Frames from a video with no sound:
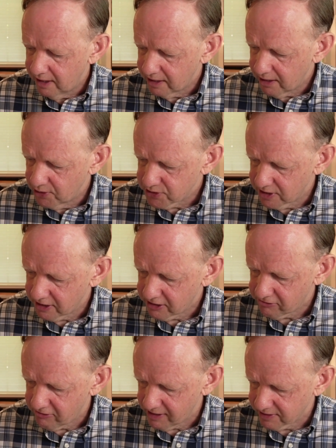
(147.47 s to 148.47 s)
goes in a
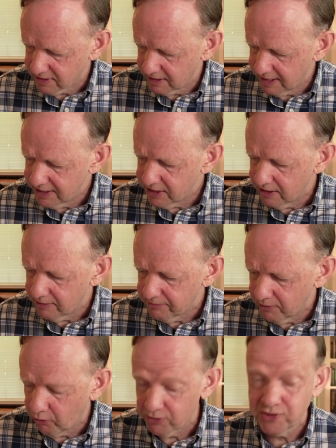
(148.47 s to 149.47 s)
correct linear
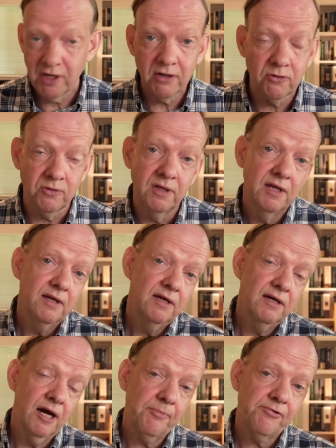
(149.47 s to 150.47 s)
or circle
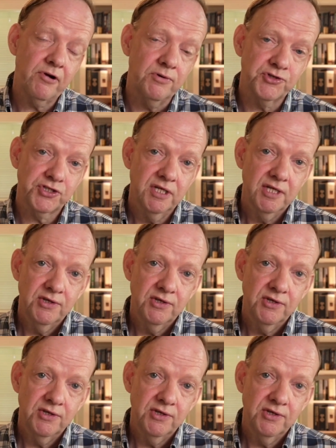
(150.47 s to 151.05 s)
approach,